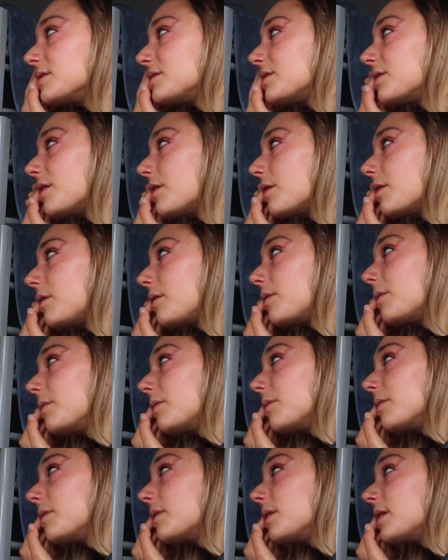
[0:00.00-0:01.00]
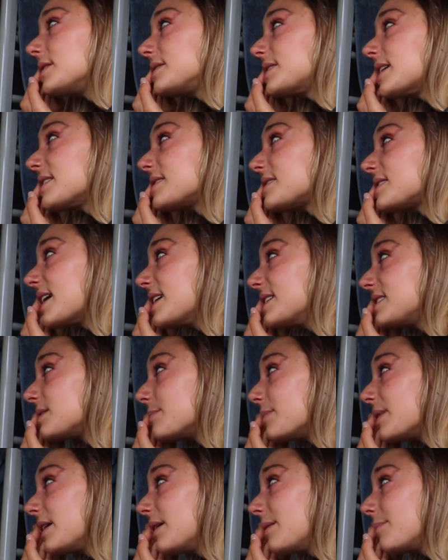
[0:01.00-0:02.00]
So instead of to
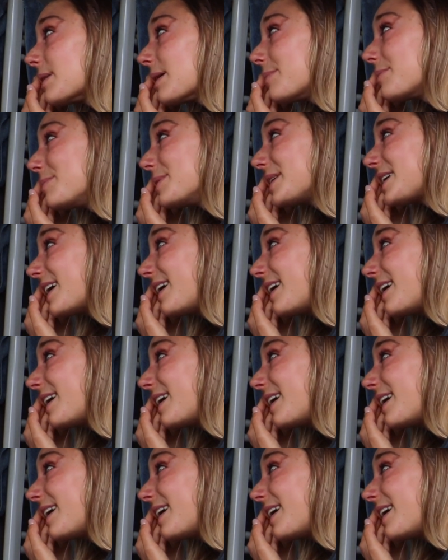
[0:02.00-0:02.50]
me, maybe be